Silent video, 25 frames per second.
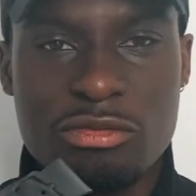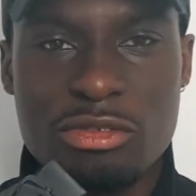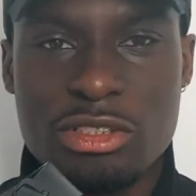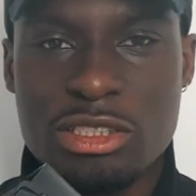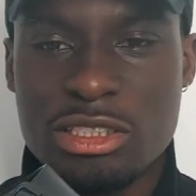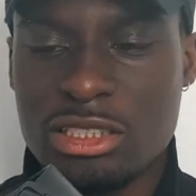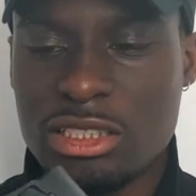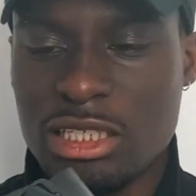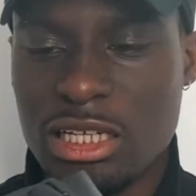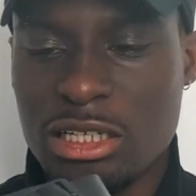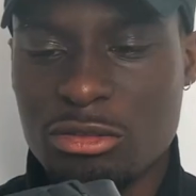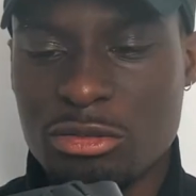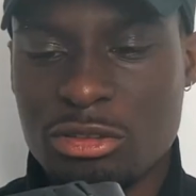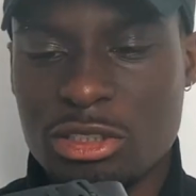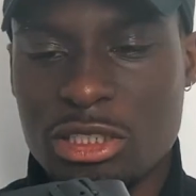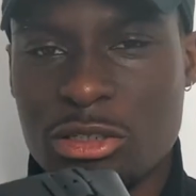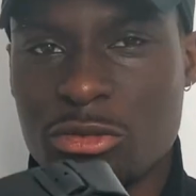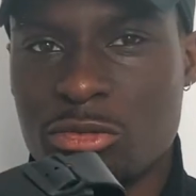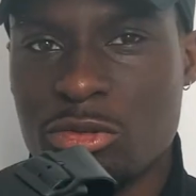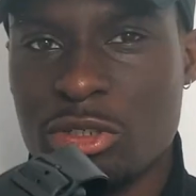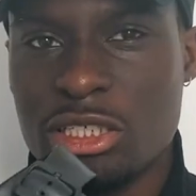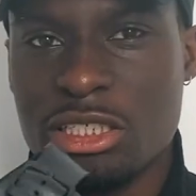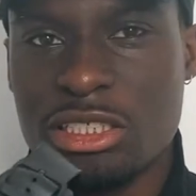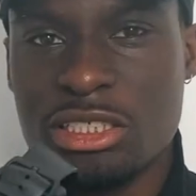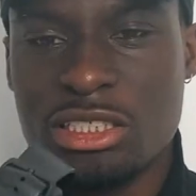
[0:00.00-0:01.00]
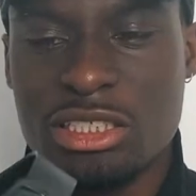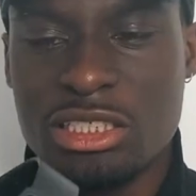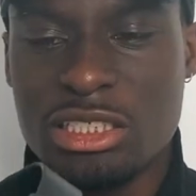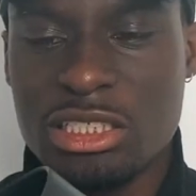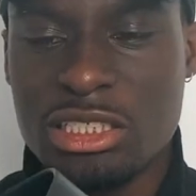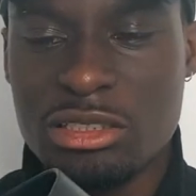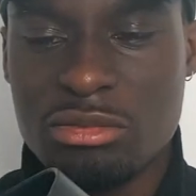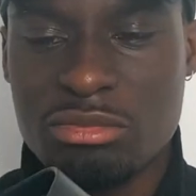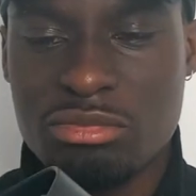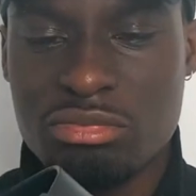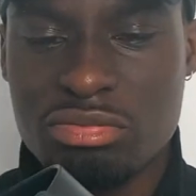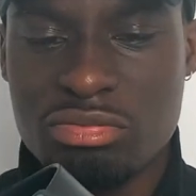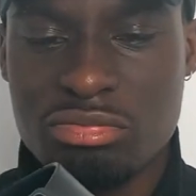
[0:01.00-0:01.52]
these sandals. They're really
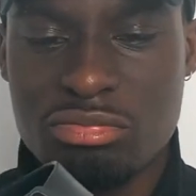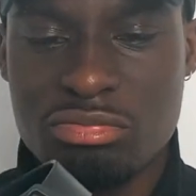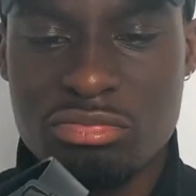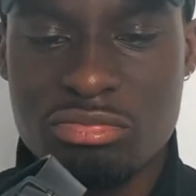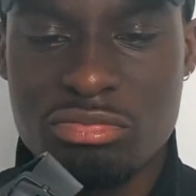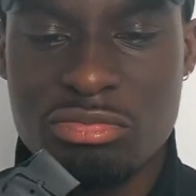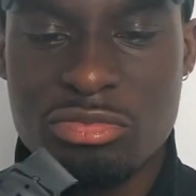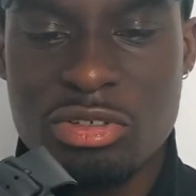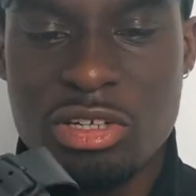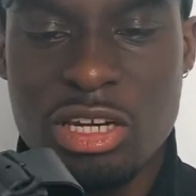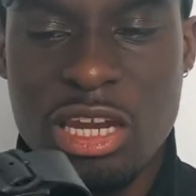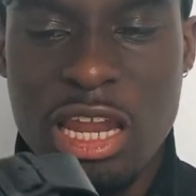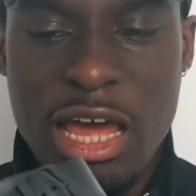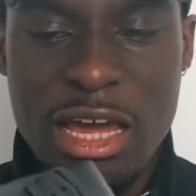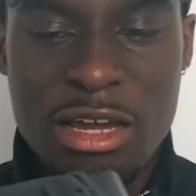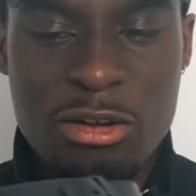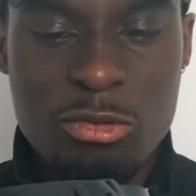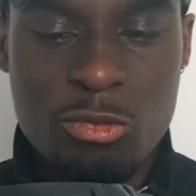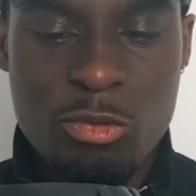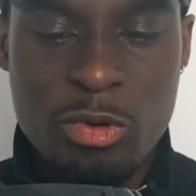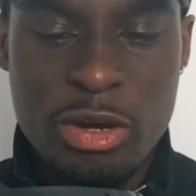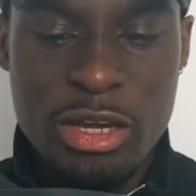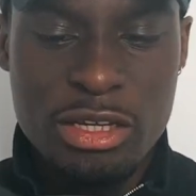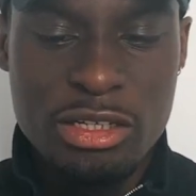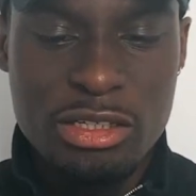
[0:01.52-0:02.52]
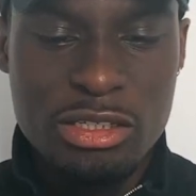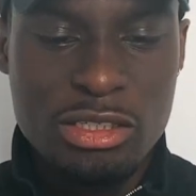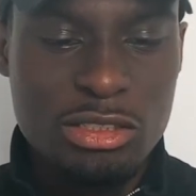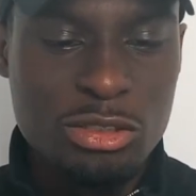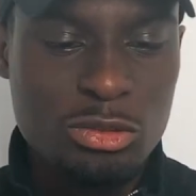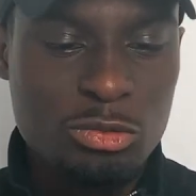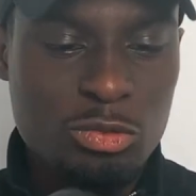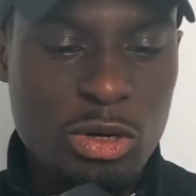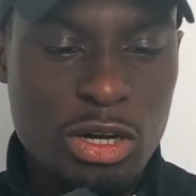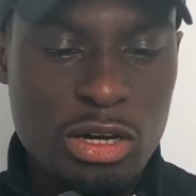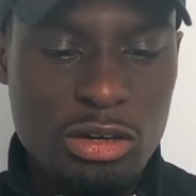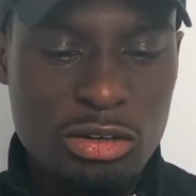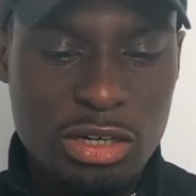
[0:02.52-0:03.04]
cheap, lightweight as
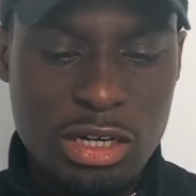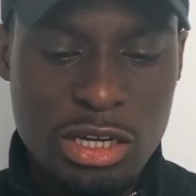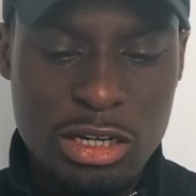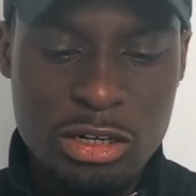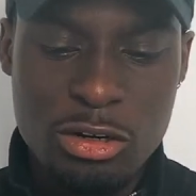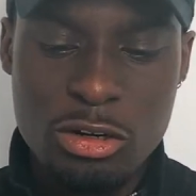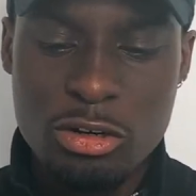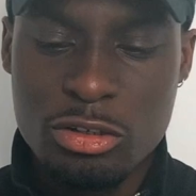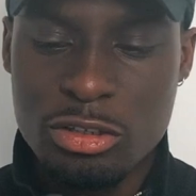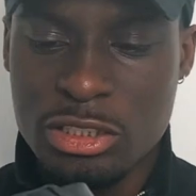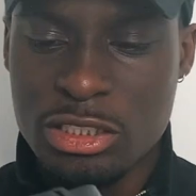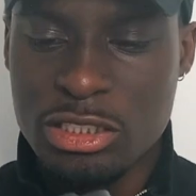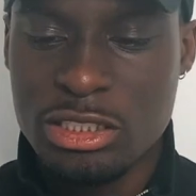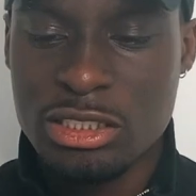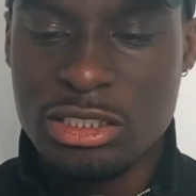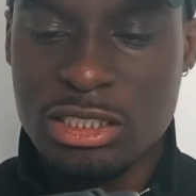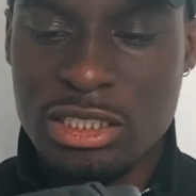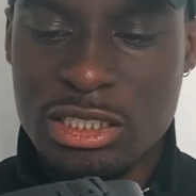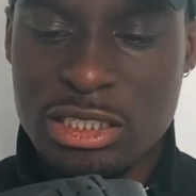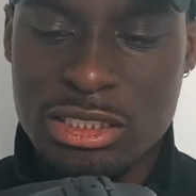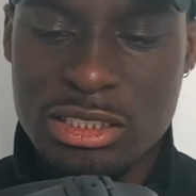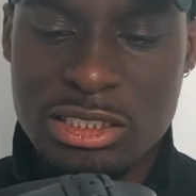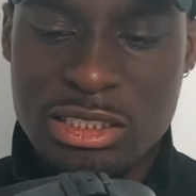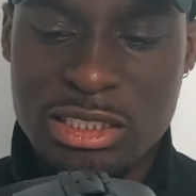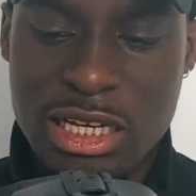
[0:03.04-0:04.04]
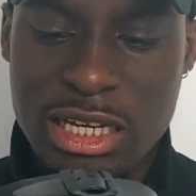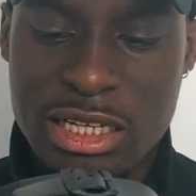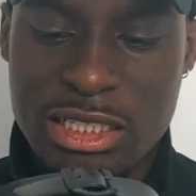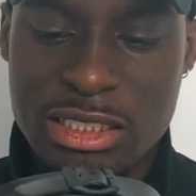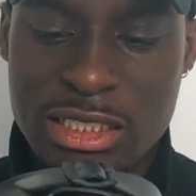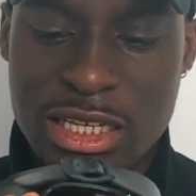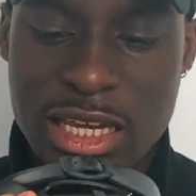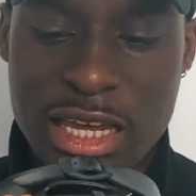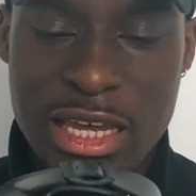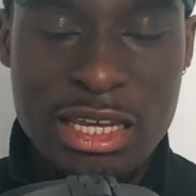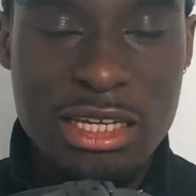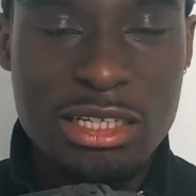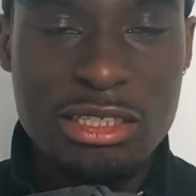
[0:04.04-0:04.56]
well. I got these in a size
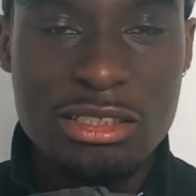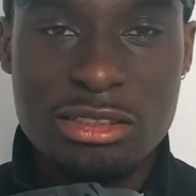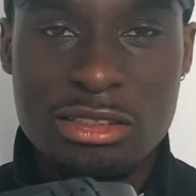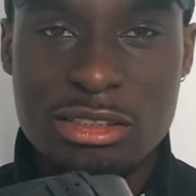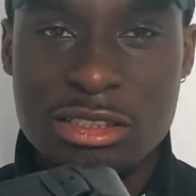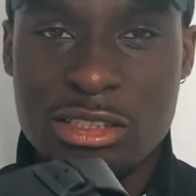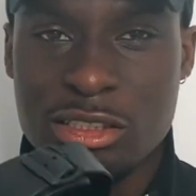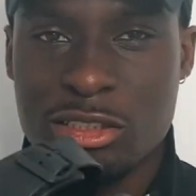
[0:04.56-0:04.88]
8.